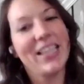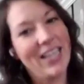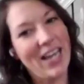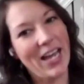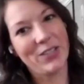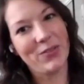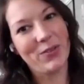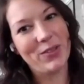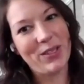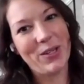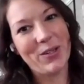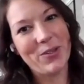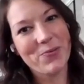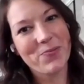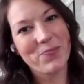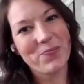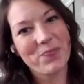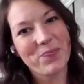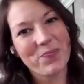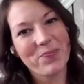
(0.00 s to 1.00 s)
to connect with you?
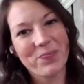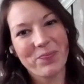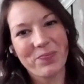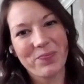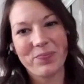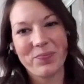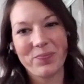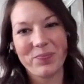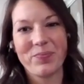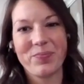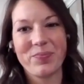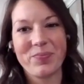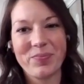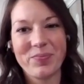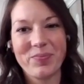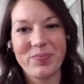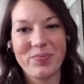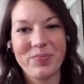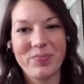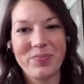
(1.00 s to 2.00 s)

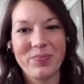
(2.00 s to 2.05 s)
Well,